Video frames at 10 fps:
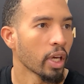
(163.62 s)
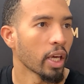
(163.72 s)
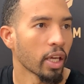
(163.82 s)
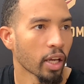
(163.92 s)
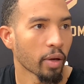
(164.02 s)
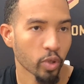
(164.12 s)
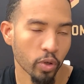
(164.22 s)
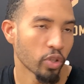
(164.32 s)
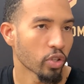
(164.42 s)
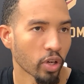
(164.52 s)
And so
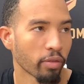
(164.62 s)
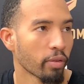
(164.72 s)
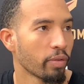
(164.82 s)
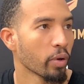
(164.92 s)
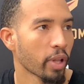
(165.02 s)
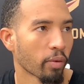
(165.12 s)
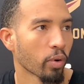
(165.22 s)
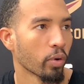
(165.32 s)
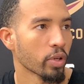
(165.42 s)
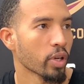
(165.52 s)
he's just trying to fulfill that
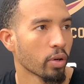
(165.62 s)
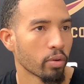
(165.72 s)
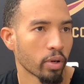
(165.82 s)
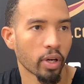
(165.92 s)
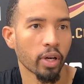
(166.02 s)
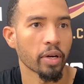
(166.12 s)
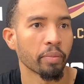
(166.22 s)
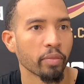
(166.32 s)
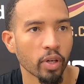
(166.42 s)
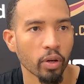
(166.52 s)
role, you know.
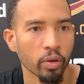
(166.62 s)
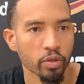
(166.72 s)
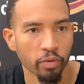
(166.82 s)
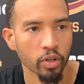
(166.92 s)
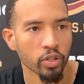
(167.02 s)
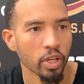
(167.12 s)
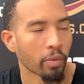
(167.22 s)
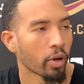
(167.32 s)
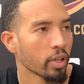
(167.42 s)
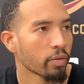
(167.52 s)
You know, he was first team
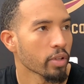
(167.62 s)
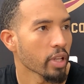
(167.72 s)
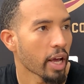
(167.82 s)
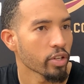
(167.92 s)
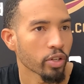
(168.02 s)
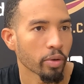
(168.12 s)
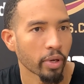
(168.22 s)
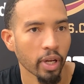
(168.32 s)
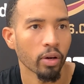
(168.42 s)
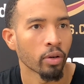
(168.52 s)
all defense last year,
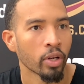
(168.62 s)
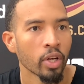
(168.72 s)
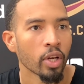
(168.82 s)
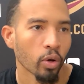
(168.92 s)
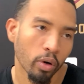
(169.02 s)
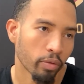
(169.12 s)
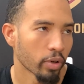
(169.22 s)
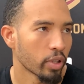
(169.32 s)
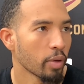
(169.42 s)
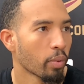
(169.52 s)
but now going for
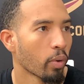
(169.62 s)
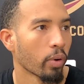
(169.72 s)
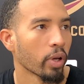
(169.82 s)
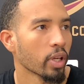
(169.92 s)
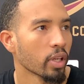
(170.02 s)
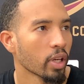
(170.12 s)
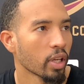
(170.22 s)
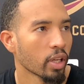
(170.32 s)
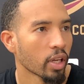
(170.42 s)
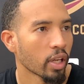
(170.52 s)
a depoy
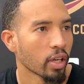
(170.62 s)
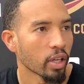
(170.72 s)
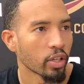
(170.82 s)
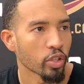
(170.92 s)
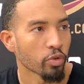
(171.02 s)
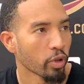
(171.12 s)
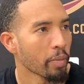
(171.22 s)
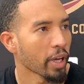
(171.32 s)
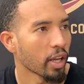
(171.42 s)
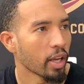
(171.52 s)
and just really
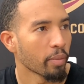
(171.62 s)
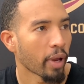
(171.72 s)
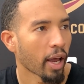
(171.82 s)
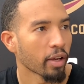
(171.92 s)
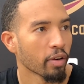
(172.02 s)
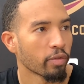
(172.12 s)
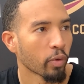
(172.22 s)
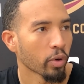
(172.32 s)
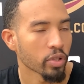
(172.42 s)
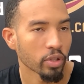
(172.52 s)
making an impact and a
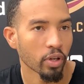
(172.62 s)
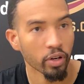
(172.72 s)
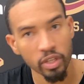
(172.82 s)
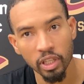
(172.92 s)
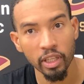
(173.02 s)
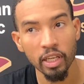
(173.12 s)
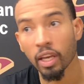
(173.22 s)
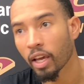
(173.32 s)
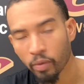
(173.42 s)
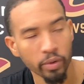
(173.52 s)
force on this league
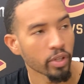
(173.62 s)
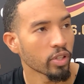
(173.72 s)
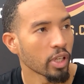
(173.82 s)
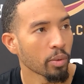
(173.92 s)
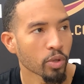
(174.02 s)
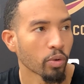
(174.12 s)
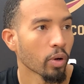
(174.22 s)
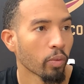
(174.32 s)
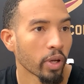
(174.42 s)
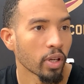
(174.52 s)
and with this team so we
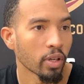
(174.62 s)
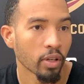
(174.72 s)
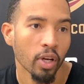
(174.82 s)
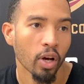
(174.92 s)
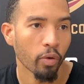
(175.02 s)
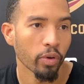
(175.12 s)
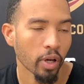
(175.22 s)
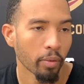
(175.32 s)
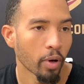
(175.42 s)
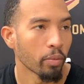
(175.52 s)
can win and hopefully
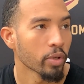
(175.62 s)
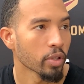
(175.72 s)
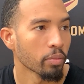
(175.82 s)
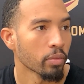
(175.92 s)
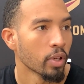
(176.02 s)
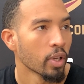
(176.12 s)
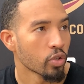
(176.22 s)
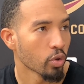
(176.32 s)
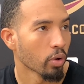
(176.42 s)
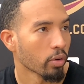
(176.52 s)
come home with some
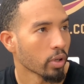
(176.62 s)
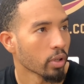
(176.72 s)
jewelry.